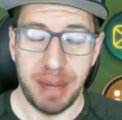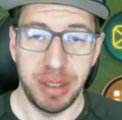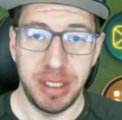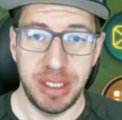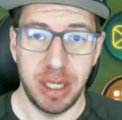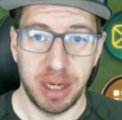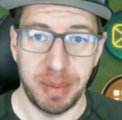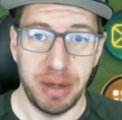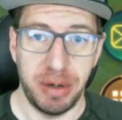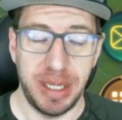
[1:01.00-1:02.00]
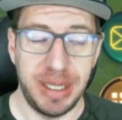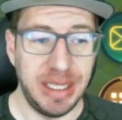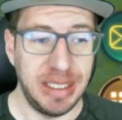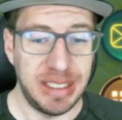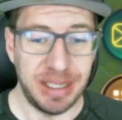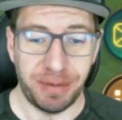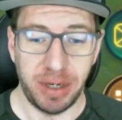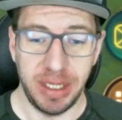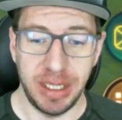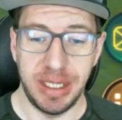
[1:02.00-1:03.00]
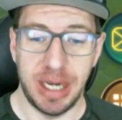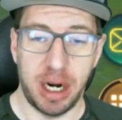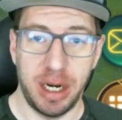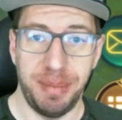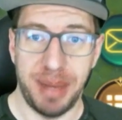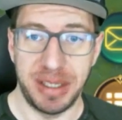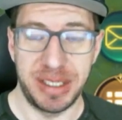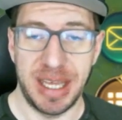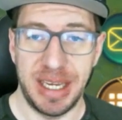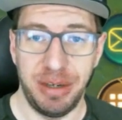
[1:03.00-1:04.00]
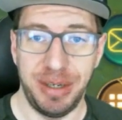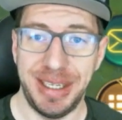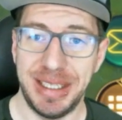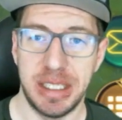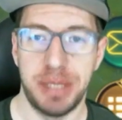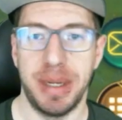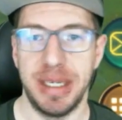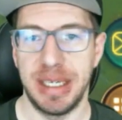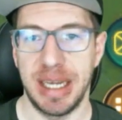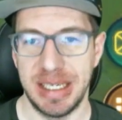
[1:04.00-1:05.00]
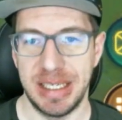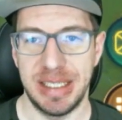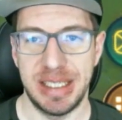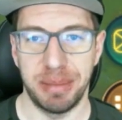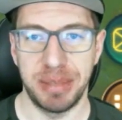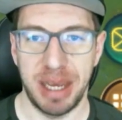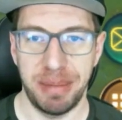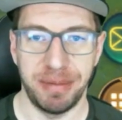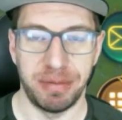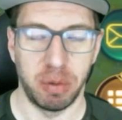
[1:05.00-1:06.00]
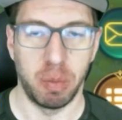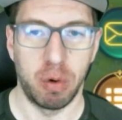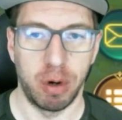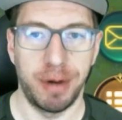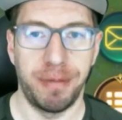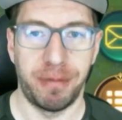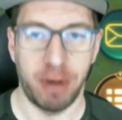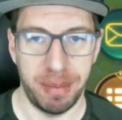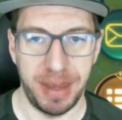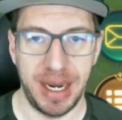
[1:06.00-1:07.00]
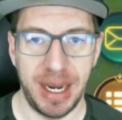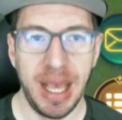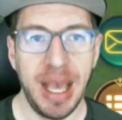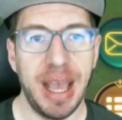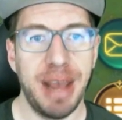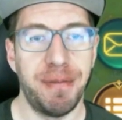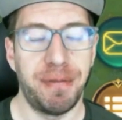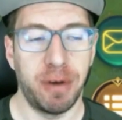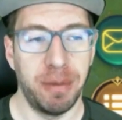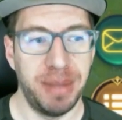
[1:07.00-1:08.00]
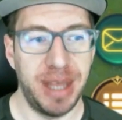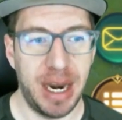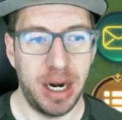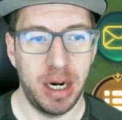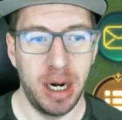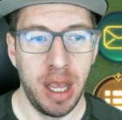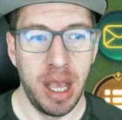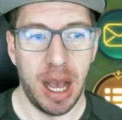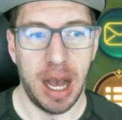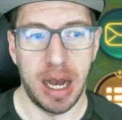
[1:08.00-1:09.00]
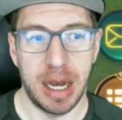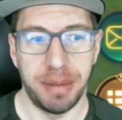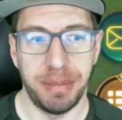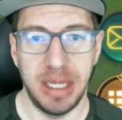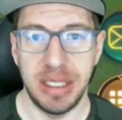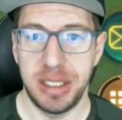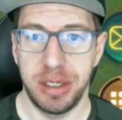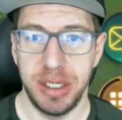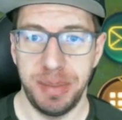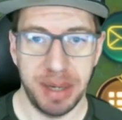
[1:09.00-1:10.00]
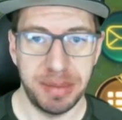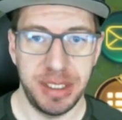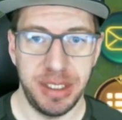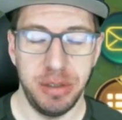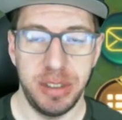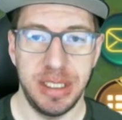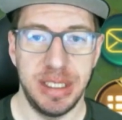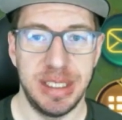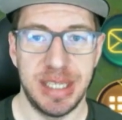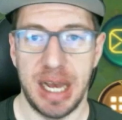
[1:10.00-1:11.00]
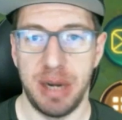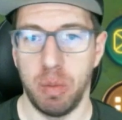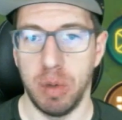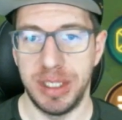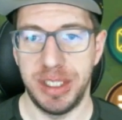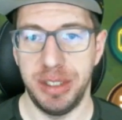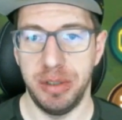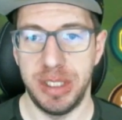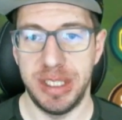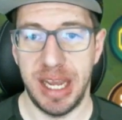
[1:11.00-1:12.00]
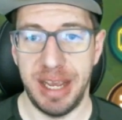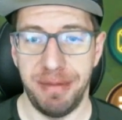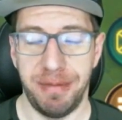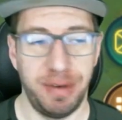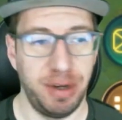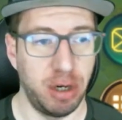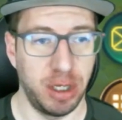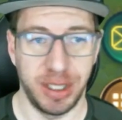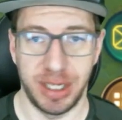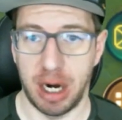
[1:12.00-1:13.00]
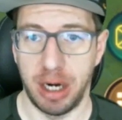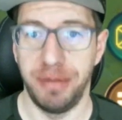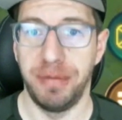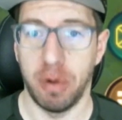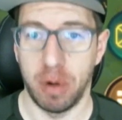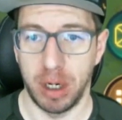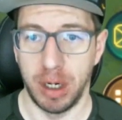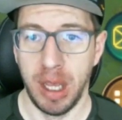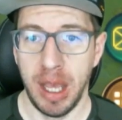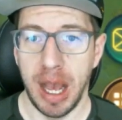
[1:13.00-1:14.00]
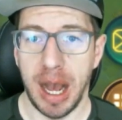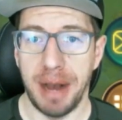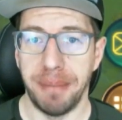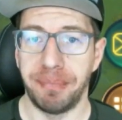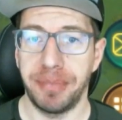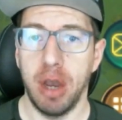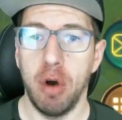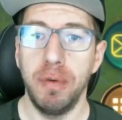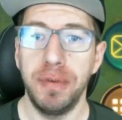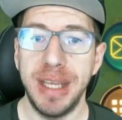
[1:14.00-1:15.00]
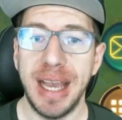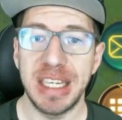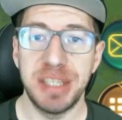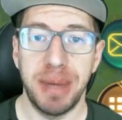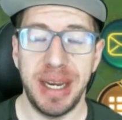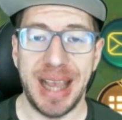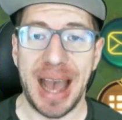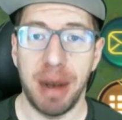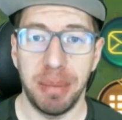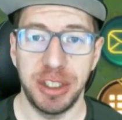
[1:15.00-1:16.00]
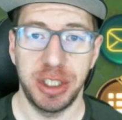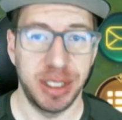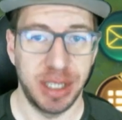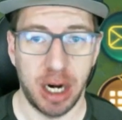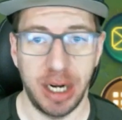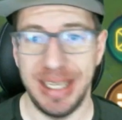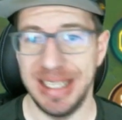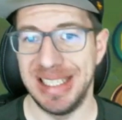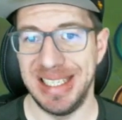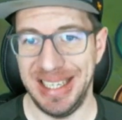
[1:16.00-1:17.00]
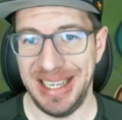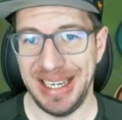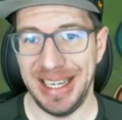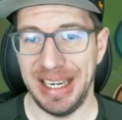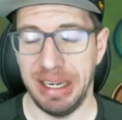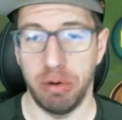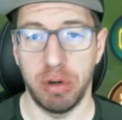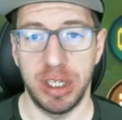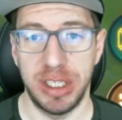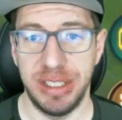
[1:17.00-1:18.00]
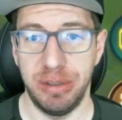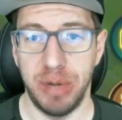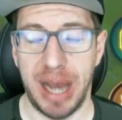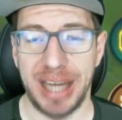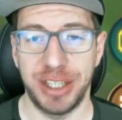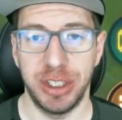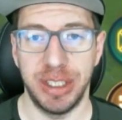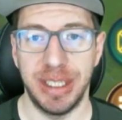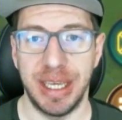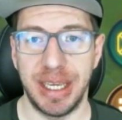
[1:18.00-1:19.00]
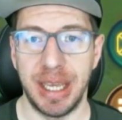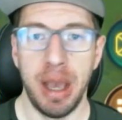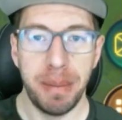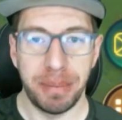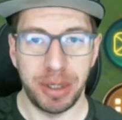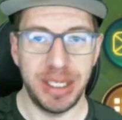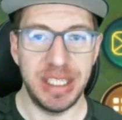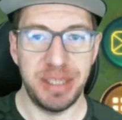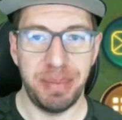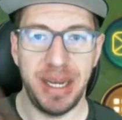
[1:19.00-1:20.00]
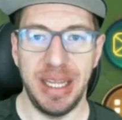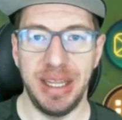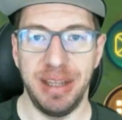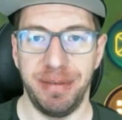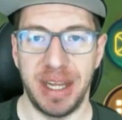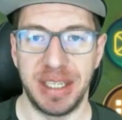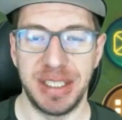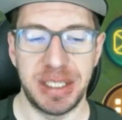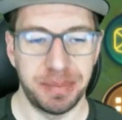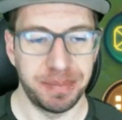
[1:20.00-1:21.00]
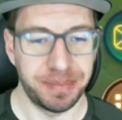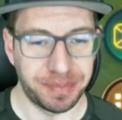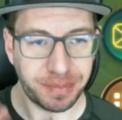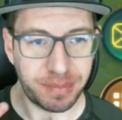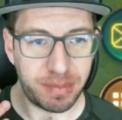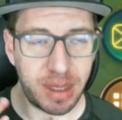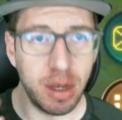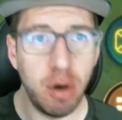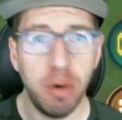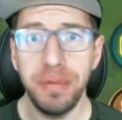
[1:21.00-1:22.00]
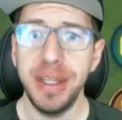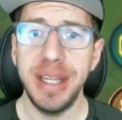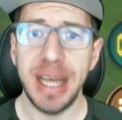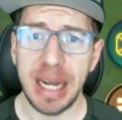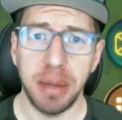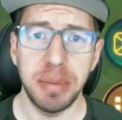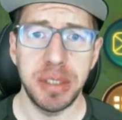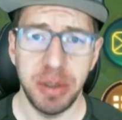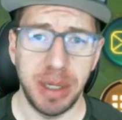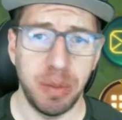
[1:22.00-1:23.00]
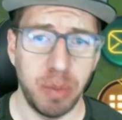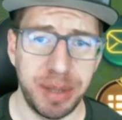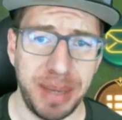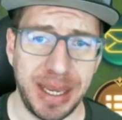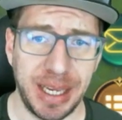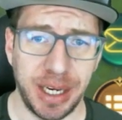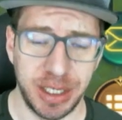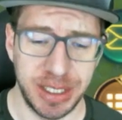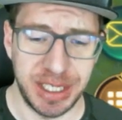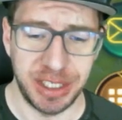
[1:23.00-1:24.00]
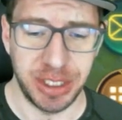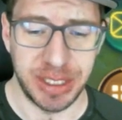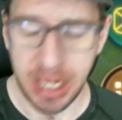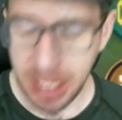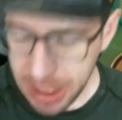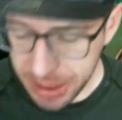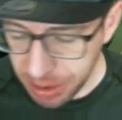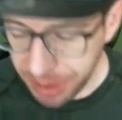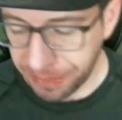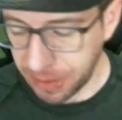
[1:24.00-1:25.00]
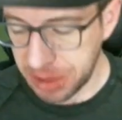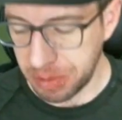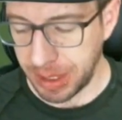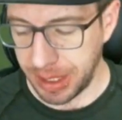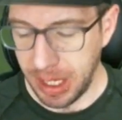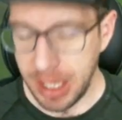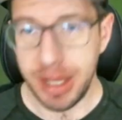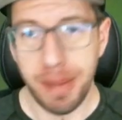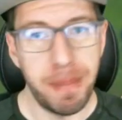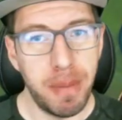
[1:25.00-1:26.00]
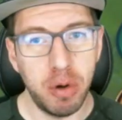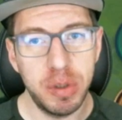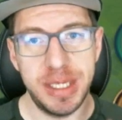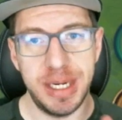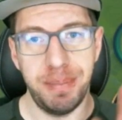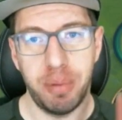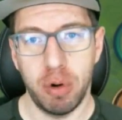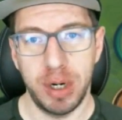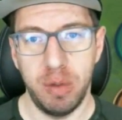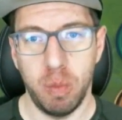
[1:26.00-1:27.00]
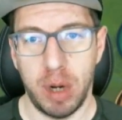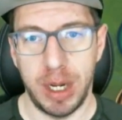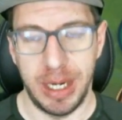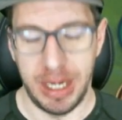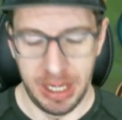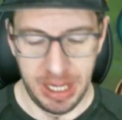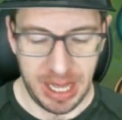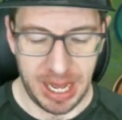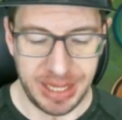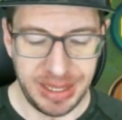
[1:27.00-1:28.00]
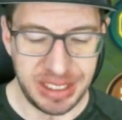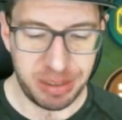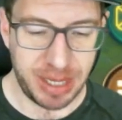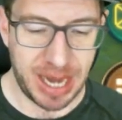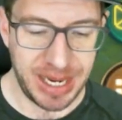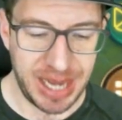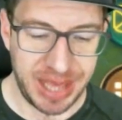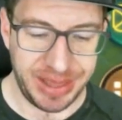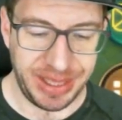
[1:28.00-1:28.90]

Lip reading: I'm going to talk about the different Linari amounts that you need to spend to get some type of reward from it. And from there, it's going to be up to you to decide what to save your Linari for. Hopefully explaining how much Linari is needed in order to actually like participate in the events. Hopefully that helps you with making your decisions. So the first one, the most important one, this one I